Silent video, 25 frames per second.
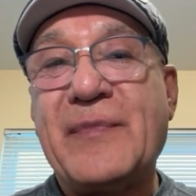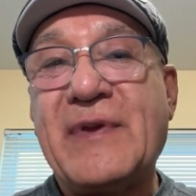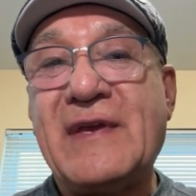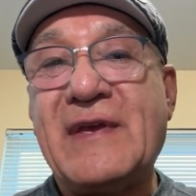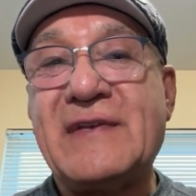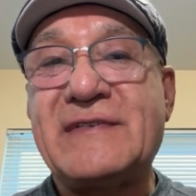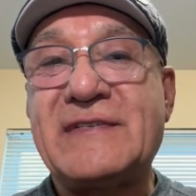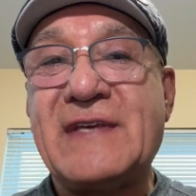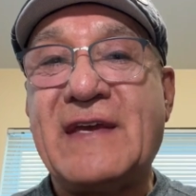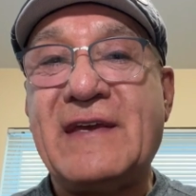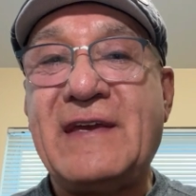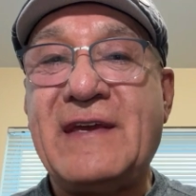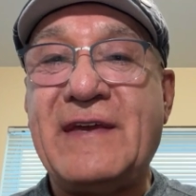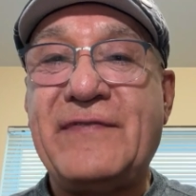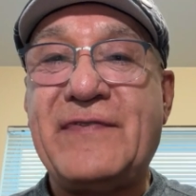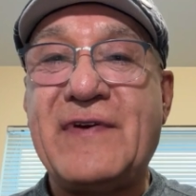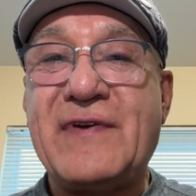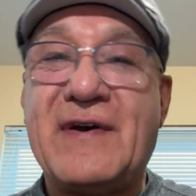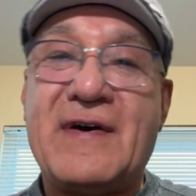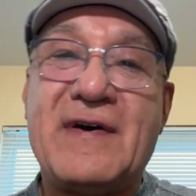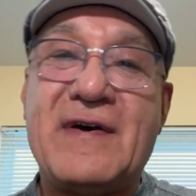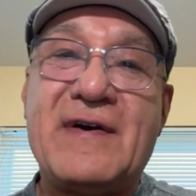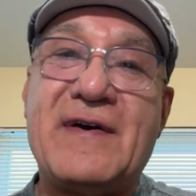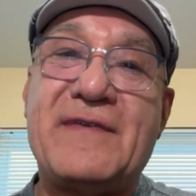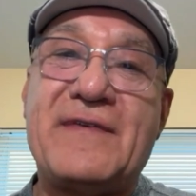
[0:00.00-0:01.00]
is a
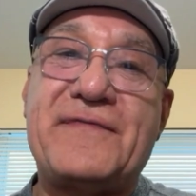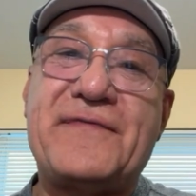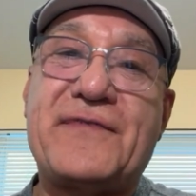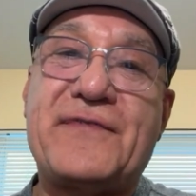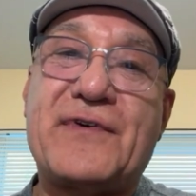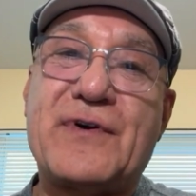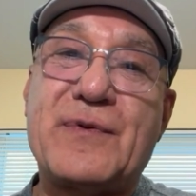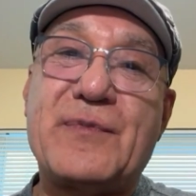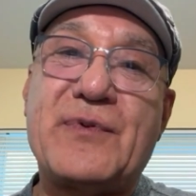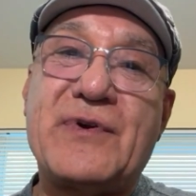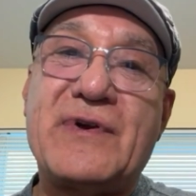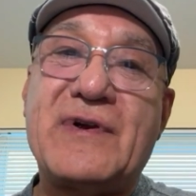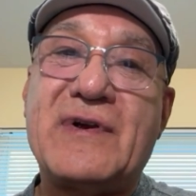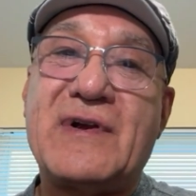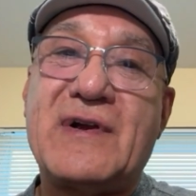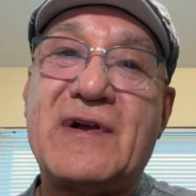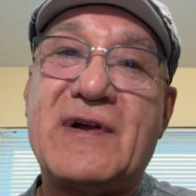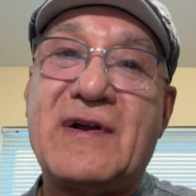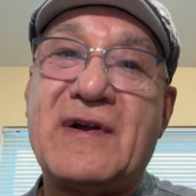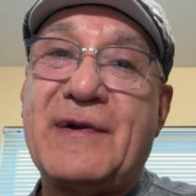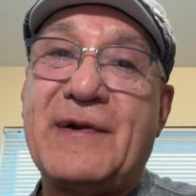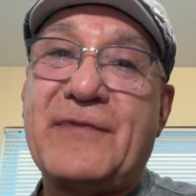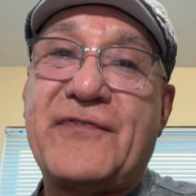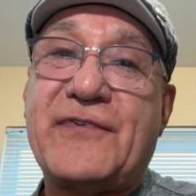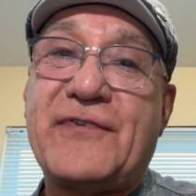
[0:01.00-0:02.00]

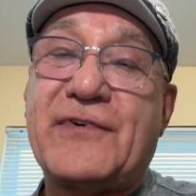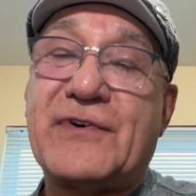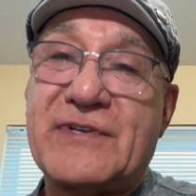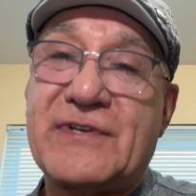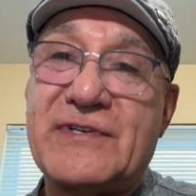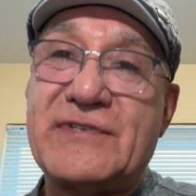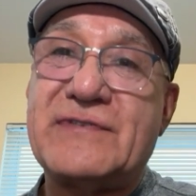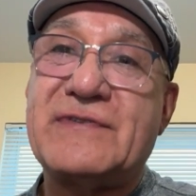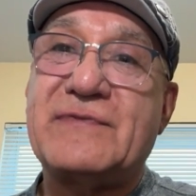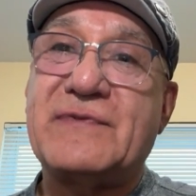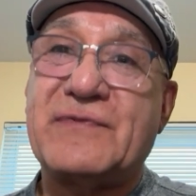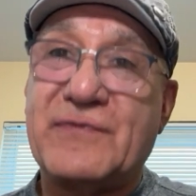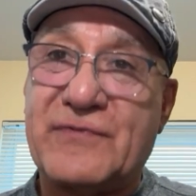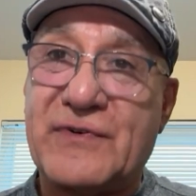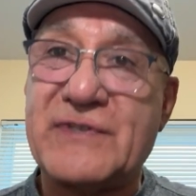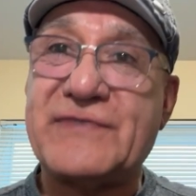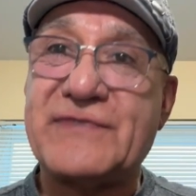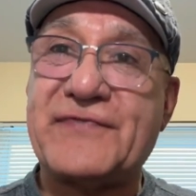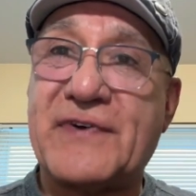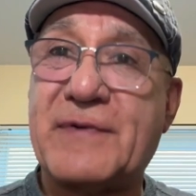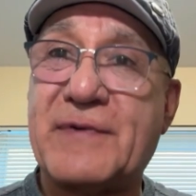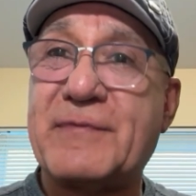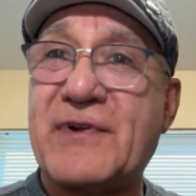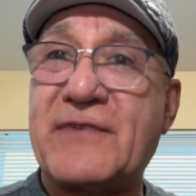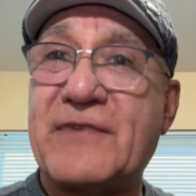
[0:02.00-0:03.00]
former Air Force, was
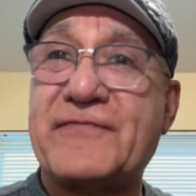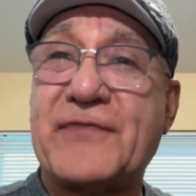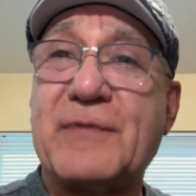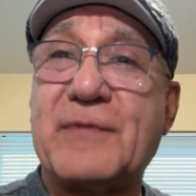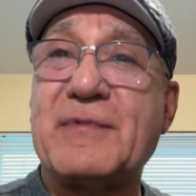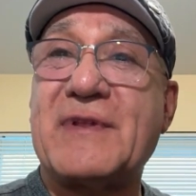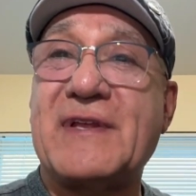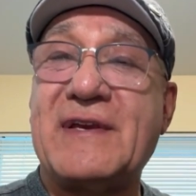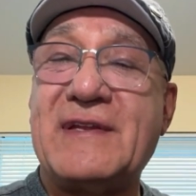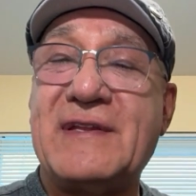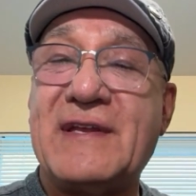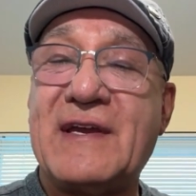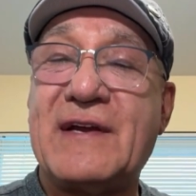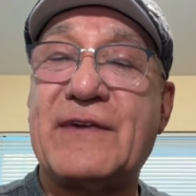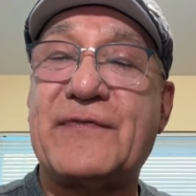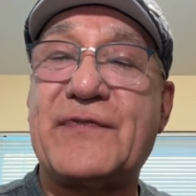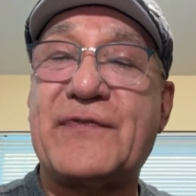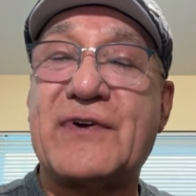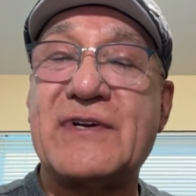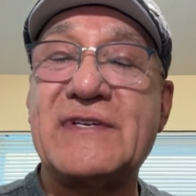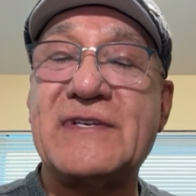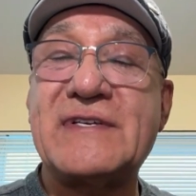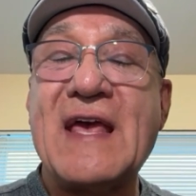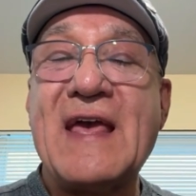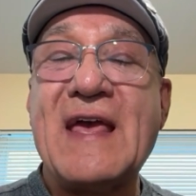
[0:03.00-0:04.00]
formerly in the Air
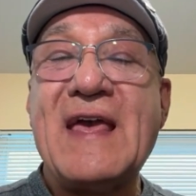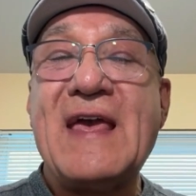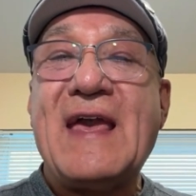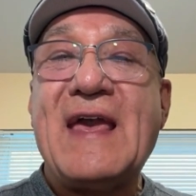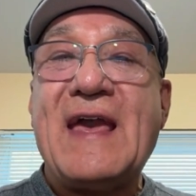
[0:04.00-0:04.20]
Force,